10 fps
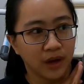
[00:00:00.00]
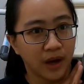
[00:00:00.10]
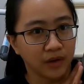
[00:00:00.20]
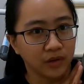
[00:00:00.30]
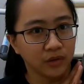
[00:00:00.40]

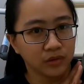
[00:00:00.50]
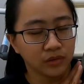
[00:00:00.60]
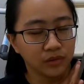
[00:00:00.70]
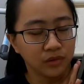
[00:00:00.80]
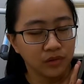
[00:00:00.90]
I don't
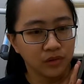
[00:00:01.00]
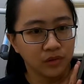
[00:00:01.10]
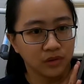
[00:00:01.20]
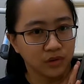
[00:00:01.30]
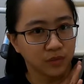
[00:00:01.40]
do
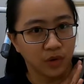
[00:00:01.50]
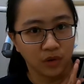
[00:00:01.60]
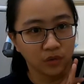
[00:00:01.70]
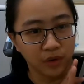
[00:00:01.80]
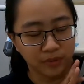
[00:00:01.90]

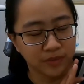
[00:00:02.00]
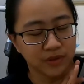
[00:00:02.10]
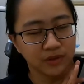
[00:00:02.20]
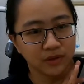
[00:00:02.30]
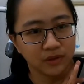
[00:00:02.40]
small
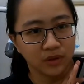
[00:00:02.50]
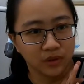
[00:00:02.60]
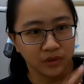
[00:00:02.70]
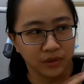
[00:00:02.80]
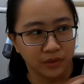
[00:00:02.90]
whips.
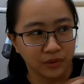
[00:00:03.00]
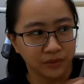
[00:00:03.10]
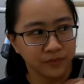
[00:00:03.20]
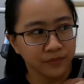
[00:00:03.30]
Although,